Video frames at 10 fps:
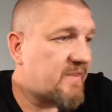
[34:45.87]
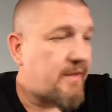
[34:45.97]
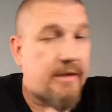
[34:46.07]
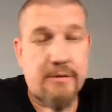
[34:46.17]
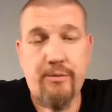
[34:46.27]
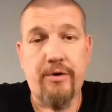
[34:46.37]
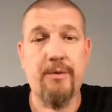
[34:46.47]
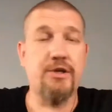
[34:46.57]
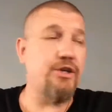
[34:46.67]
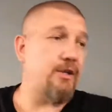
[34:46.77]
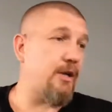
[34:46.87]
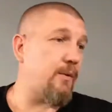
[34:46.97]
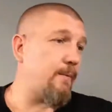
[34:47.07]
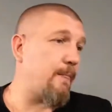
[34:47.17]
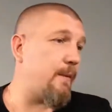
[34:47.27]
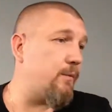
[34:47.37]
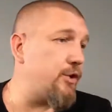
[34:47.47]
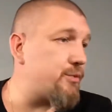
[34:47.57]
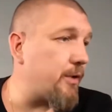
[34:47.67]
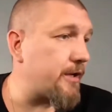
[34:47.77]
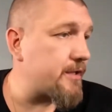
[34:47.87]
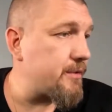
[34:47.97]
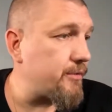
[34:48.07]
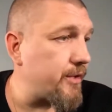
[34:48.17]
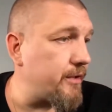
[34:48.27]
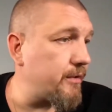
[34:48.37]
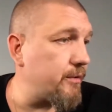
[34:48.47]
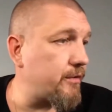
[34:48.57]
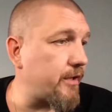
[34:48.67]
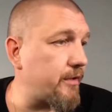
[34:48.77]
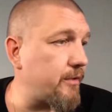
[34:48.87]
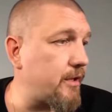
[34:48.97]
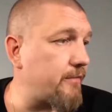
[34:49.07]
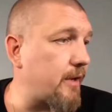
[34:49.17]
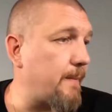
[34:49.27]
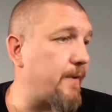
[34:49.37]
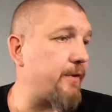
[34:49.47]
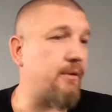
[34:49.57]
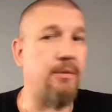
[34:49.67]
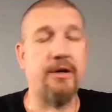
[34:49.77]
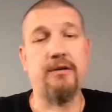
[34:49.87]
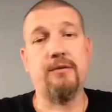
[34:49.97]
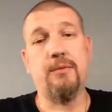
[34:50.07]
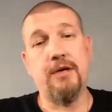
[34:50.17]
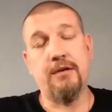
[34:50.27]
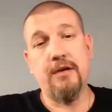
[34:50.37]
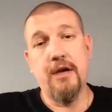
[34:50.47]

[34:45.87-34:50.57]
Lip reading: that's pretty much it. Now, which markets are you trading? Do you have American market in mind?